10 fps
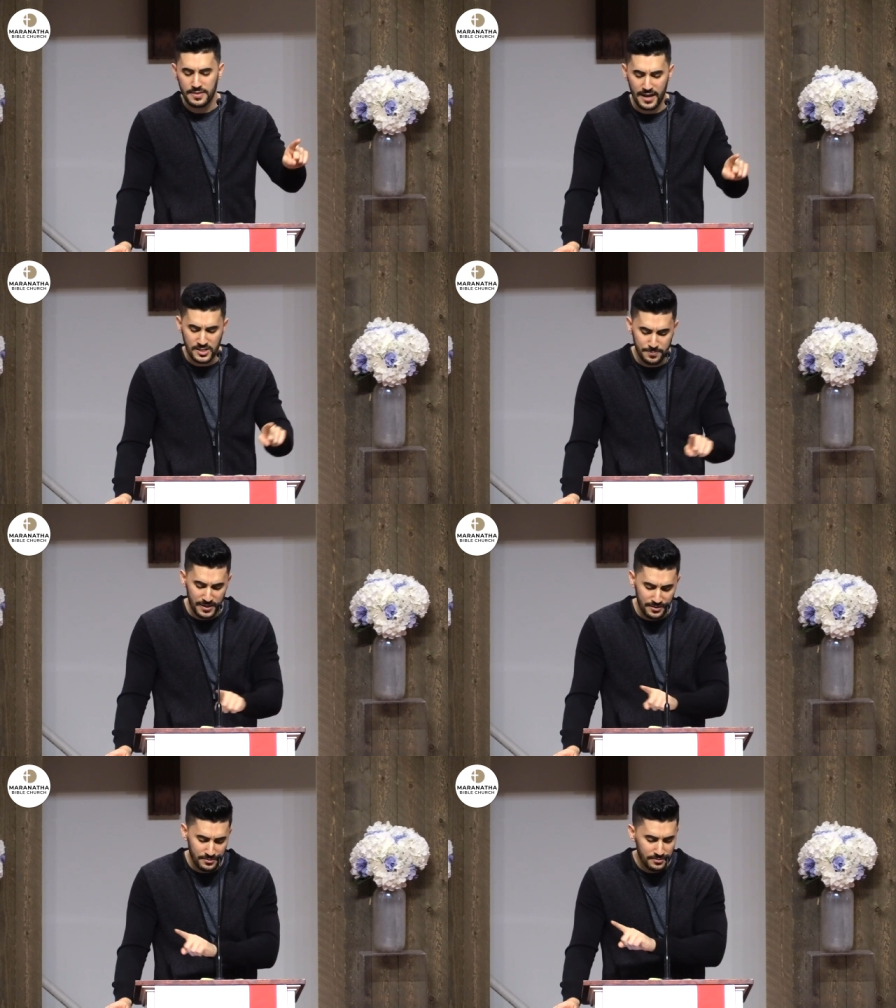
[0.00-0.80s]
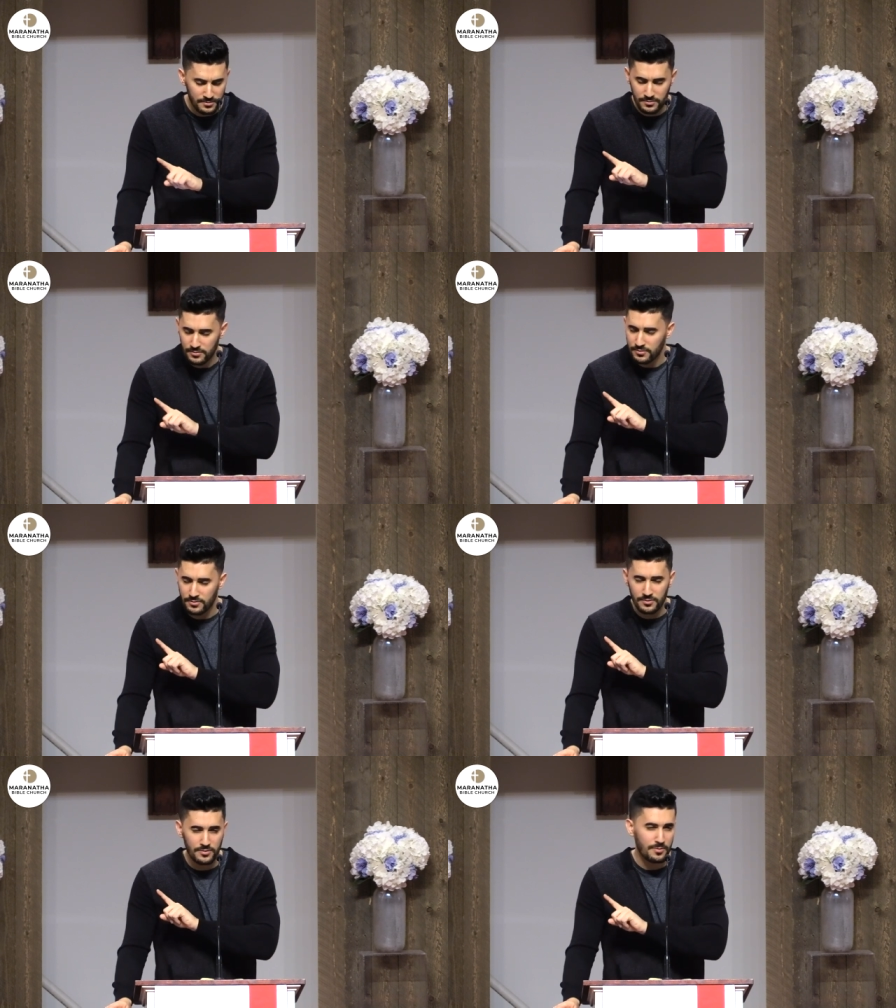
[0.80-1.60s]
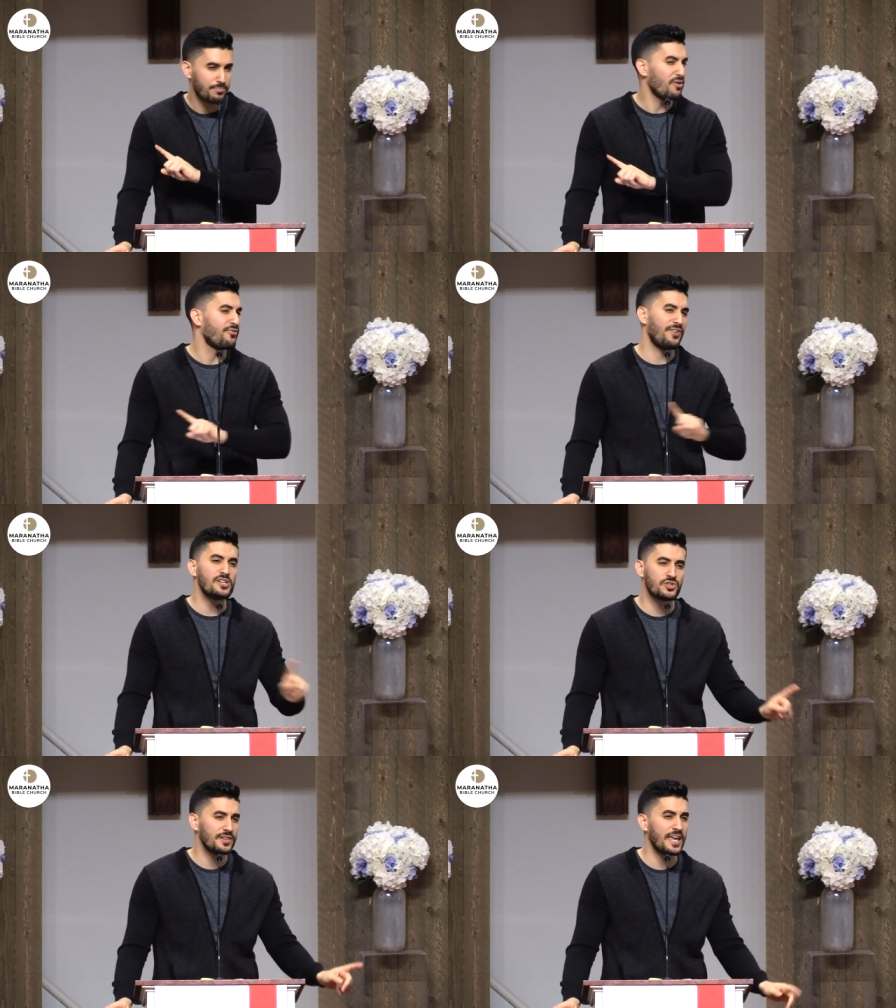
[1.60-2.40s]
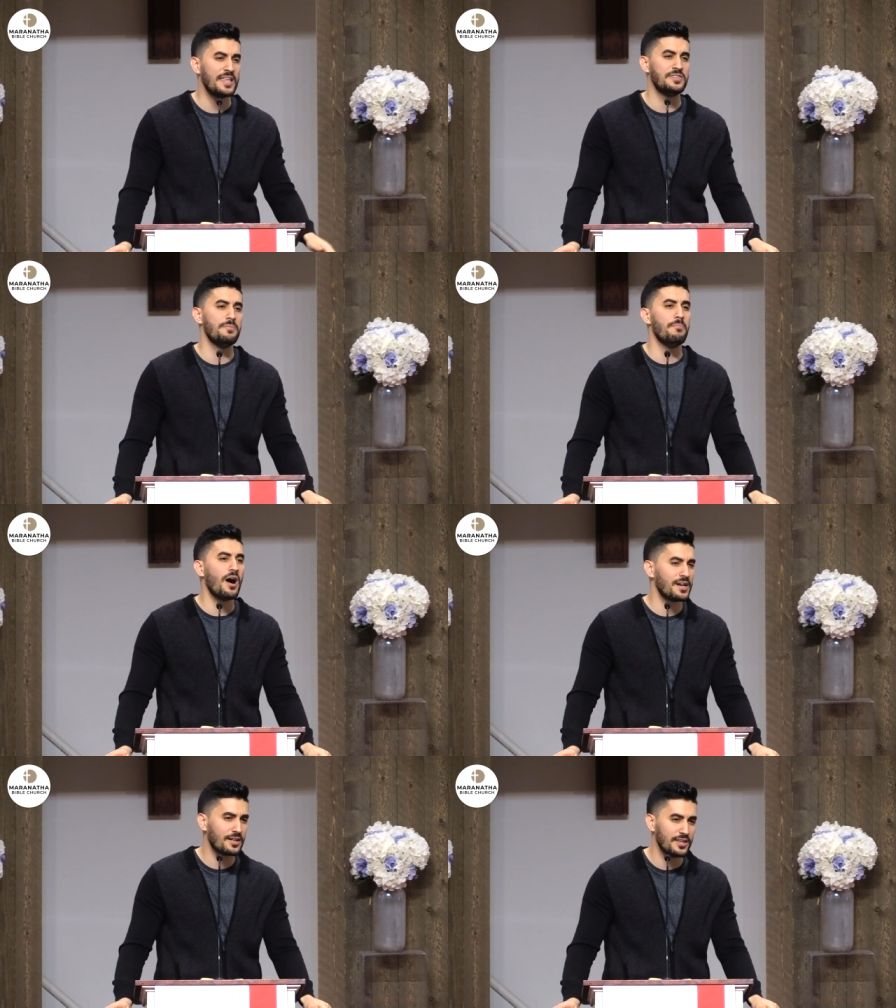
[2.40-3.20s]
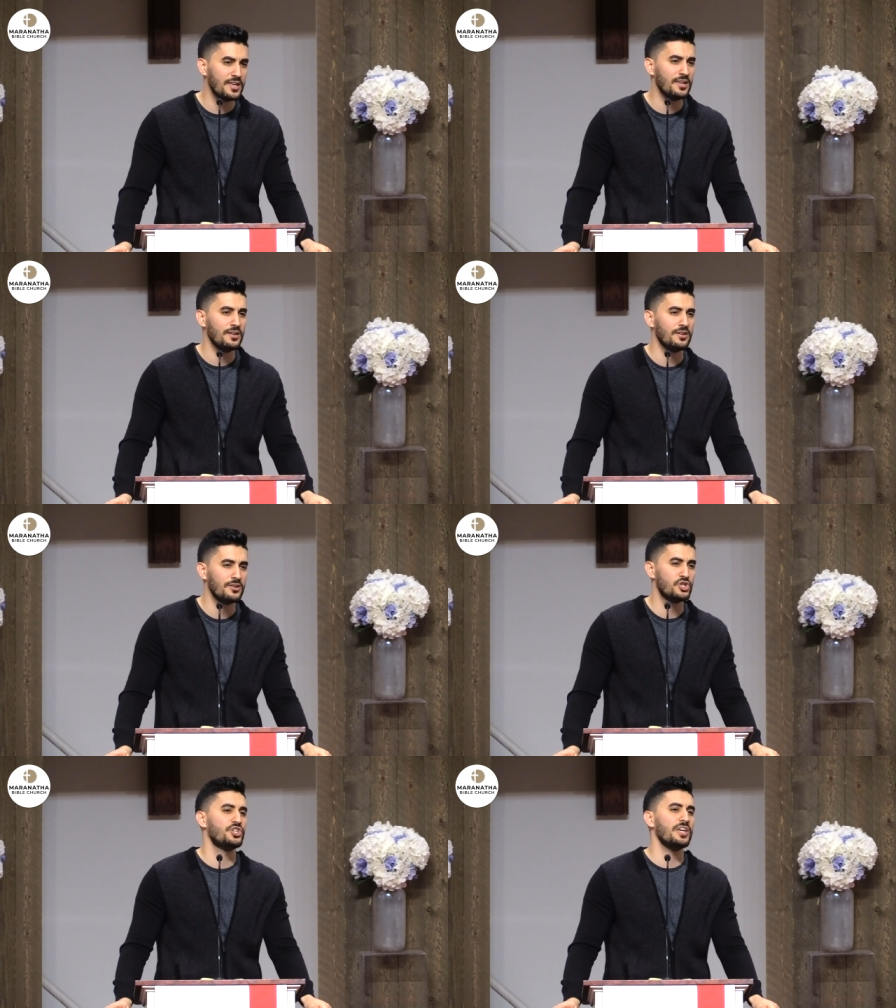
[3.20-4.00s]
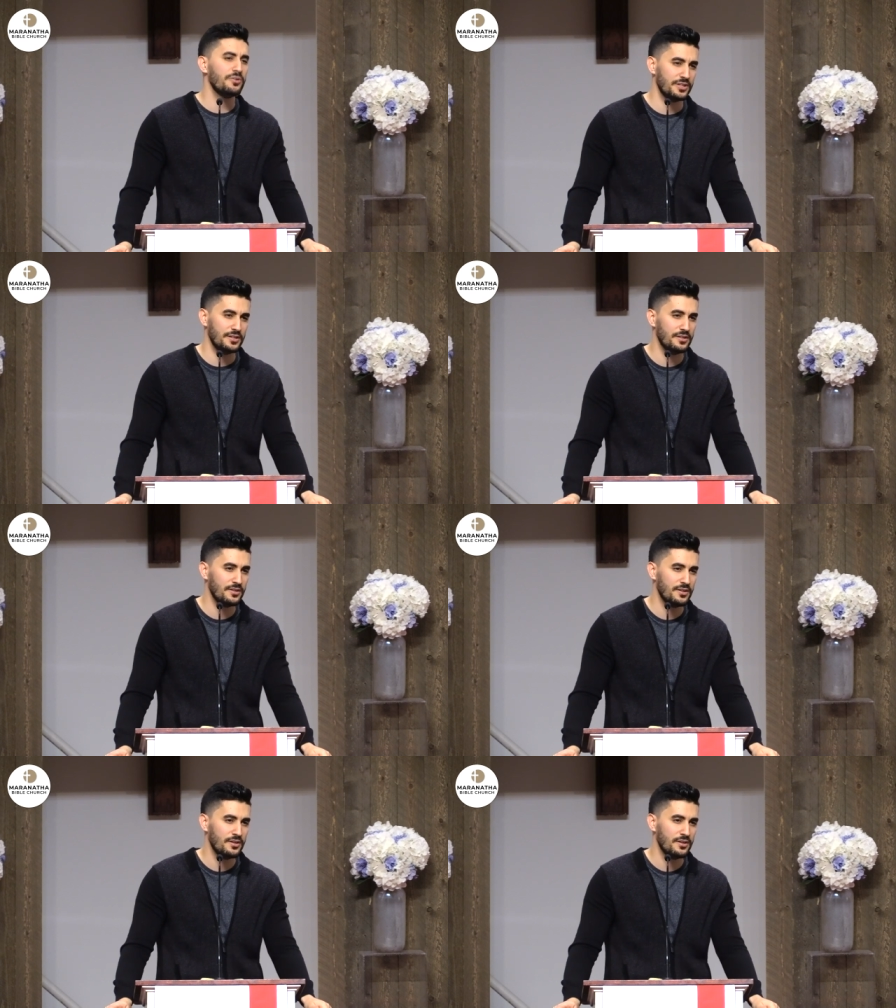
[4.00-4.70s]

that has been professionally and demonically shielded